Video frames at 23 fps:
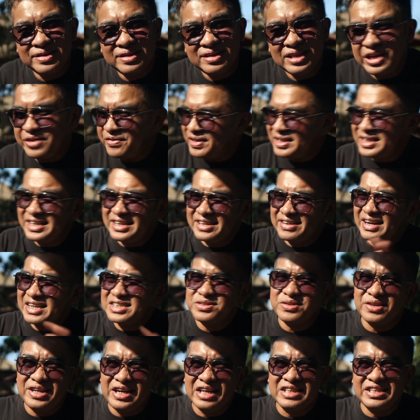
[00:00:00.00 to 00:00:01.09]
Even the
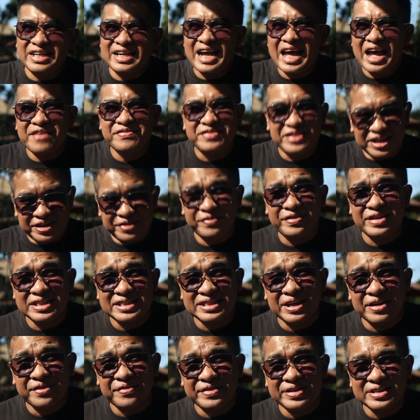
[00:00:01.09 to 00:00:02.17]
restaurant doesn't have delivery
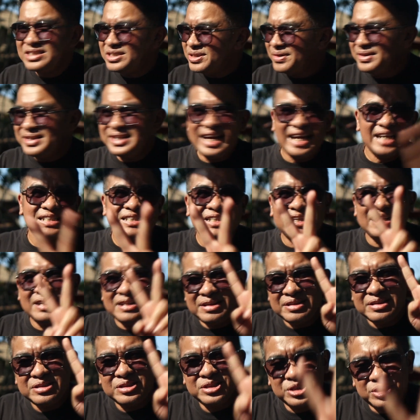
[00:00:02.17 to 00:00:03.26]
service. So that
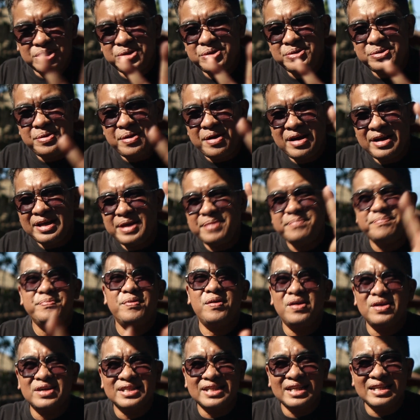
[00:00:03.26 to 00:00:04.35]
two
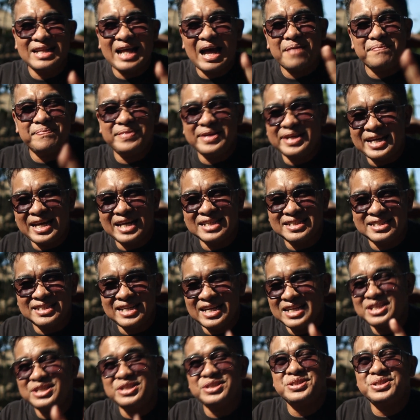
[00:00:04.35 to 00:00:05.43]
important application
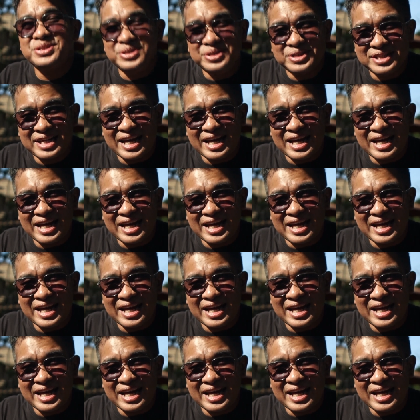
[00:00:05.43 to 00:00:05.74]
that you should